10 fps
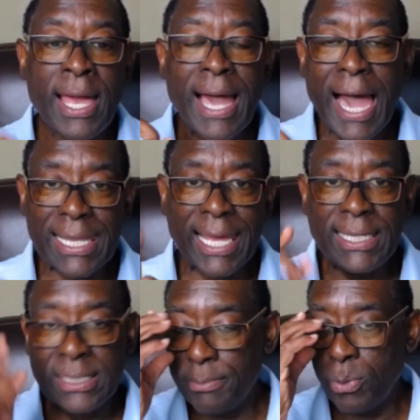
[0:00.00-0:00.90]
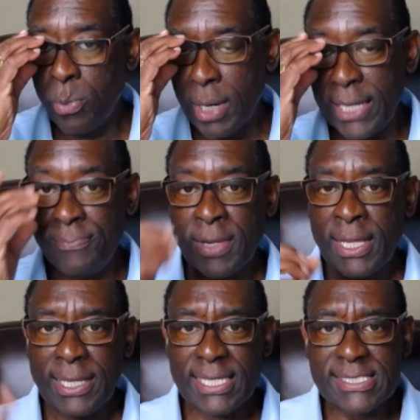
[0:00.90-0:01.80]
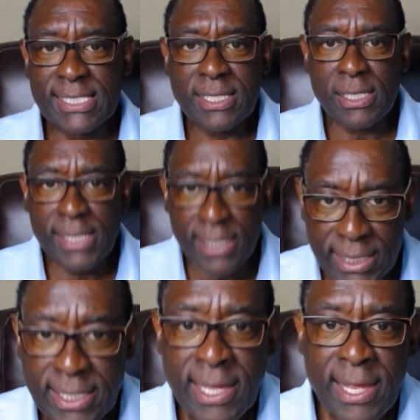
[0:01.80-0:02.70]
Highlight number one, listen clearly